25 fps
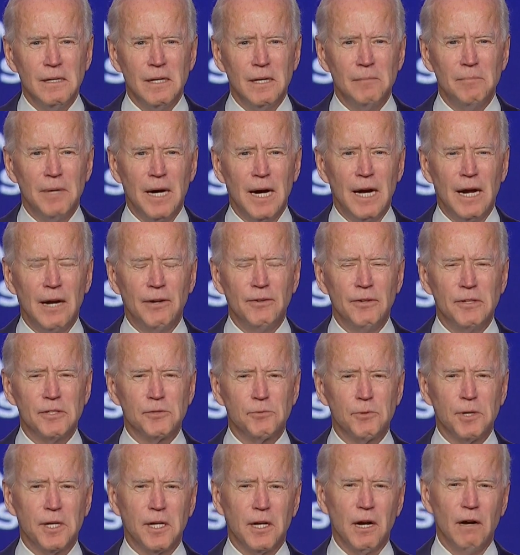about how
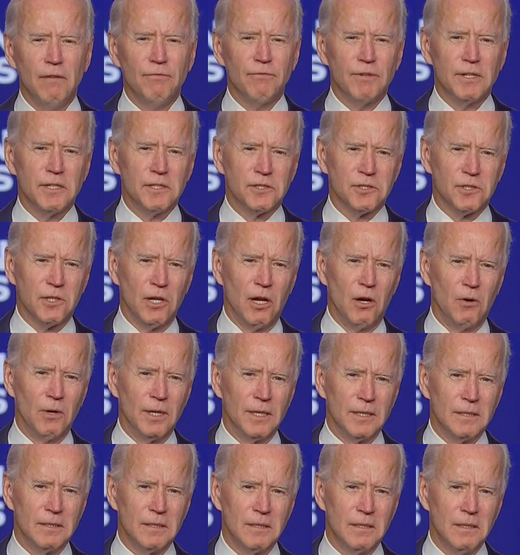this recovery is slowing
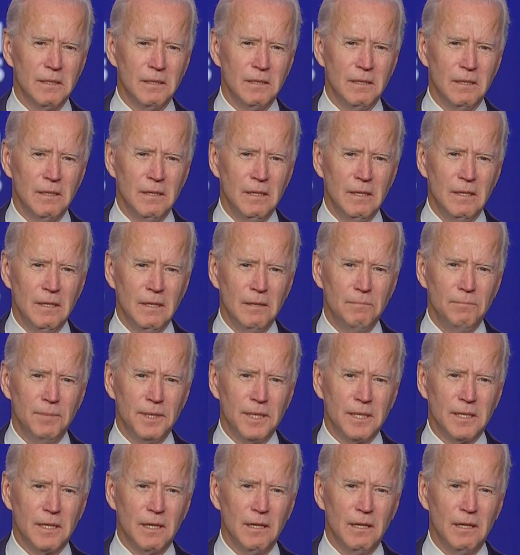
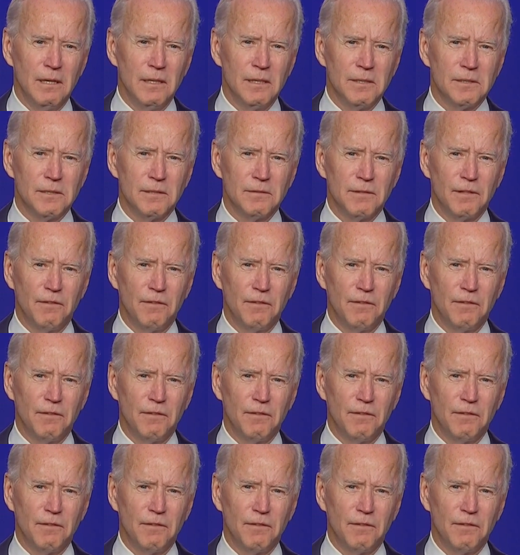because of